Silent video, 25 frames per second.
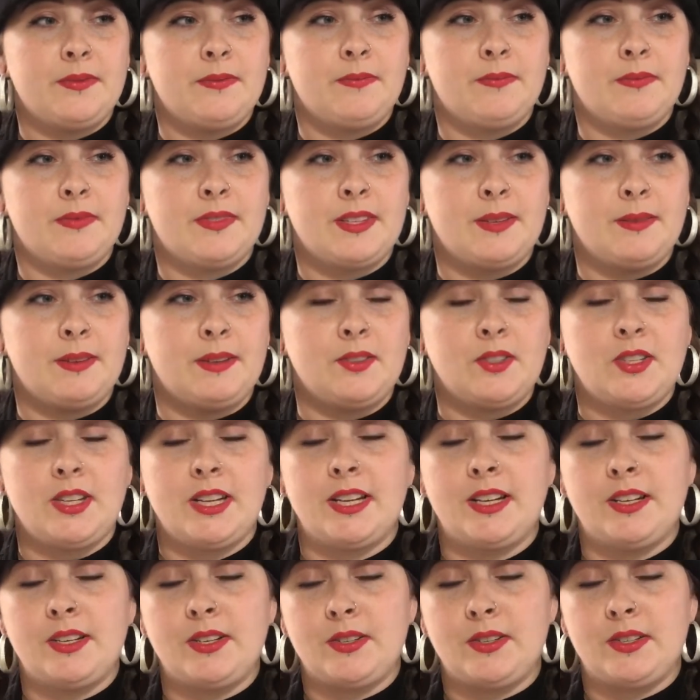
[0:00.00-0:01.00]
Sometimes you
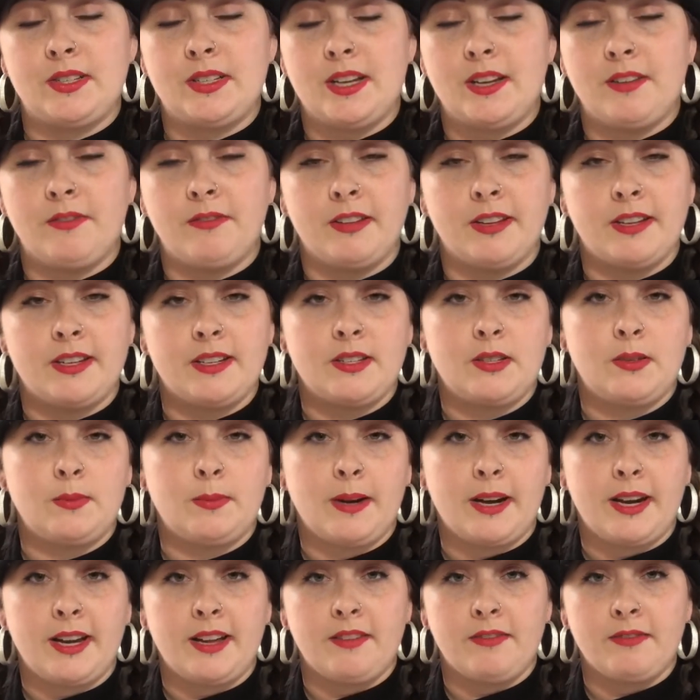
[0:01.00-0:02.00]
got to do stuff like
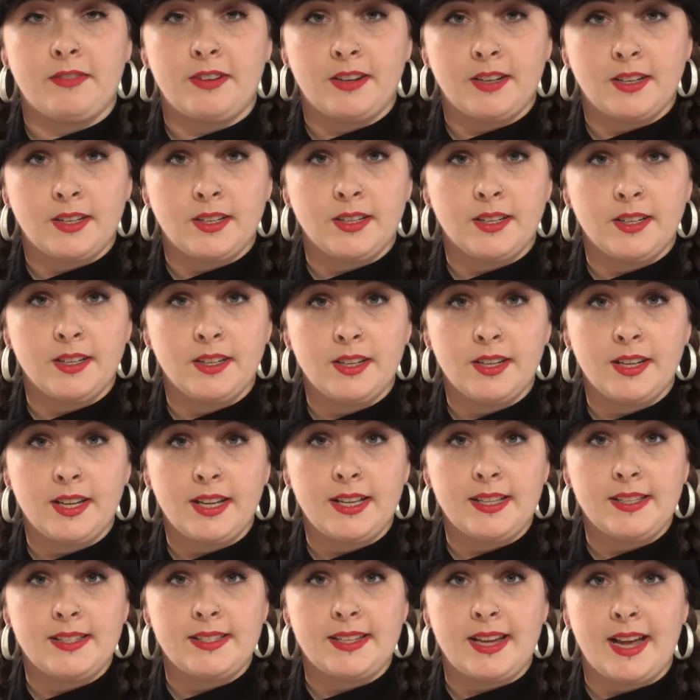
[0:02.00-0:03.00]
spray for
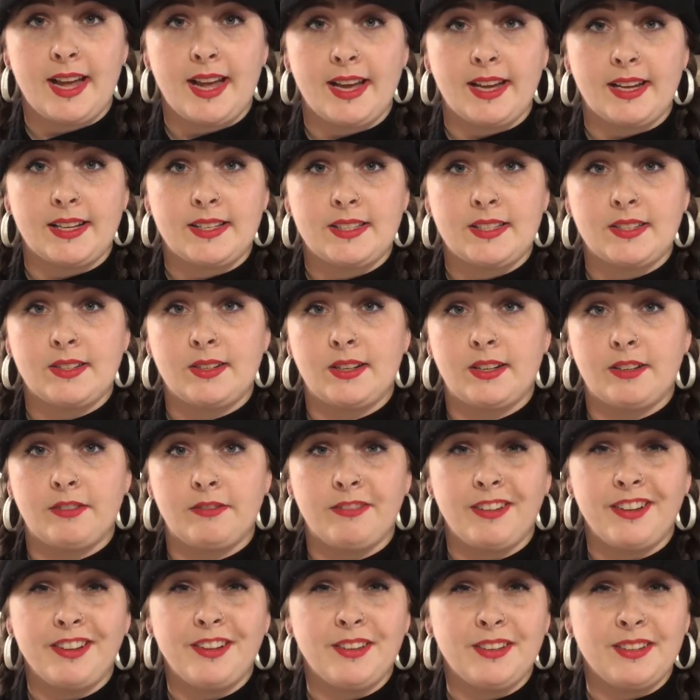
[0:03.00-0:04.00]
insects or
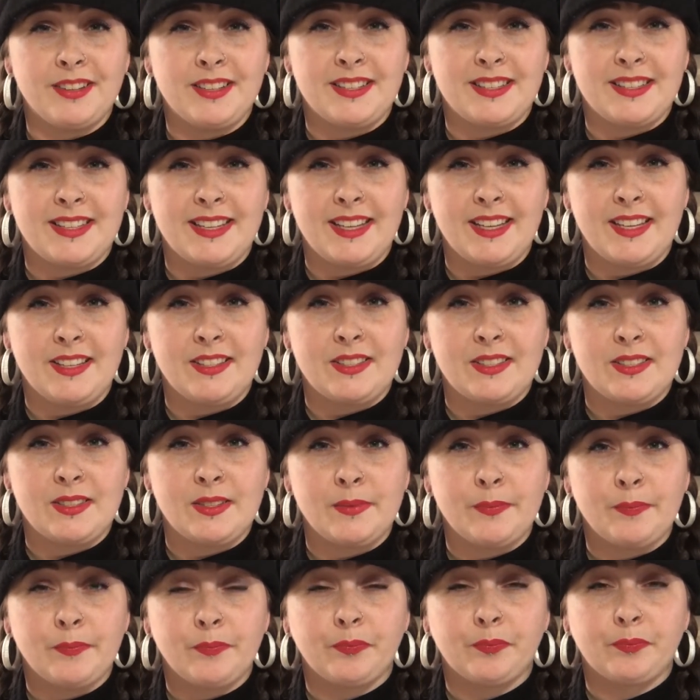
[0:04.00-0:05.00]
fungal disease,
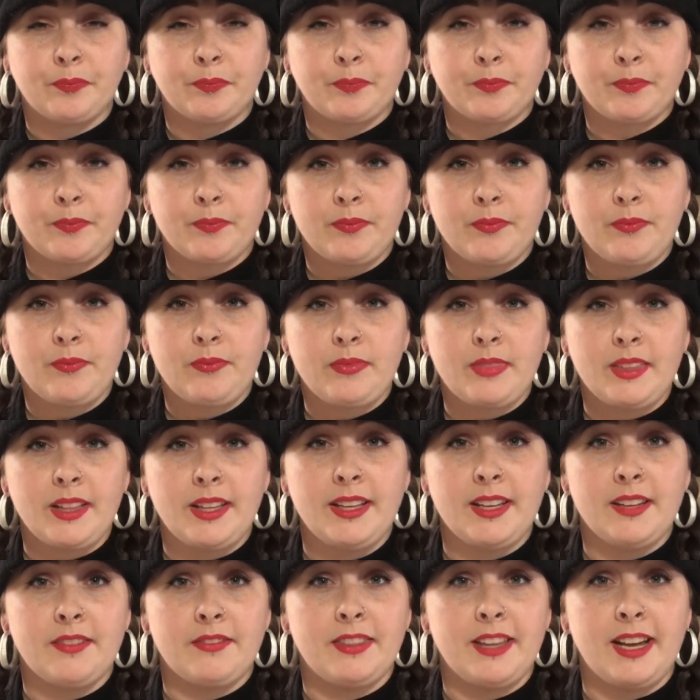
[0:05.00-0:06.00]

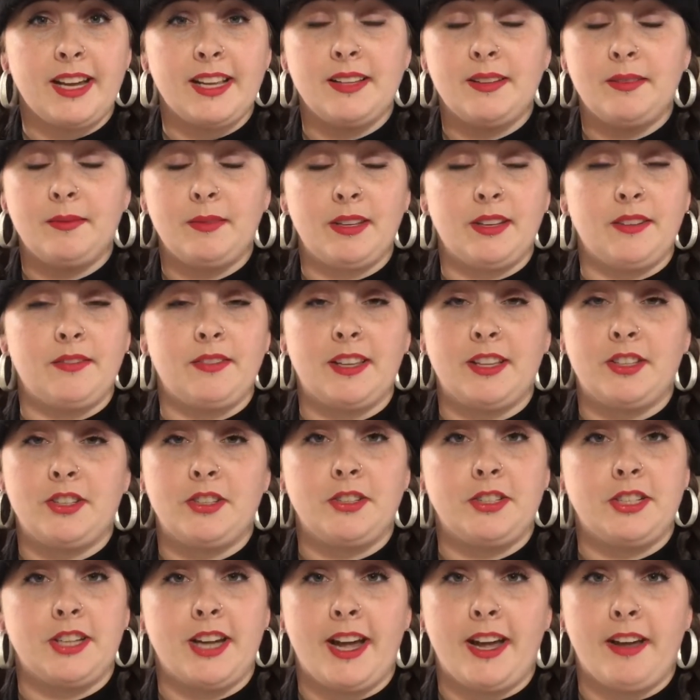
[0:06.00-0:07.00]
if that's
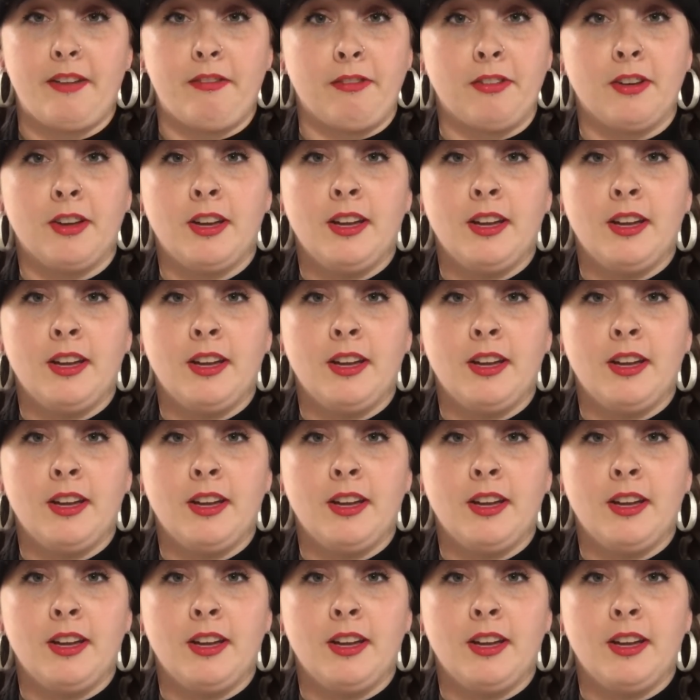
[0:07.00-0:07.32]
your jive.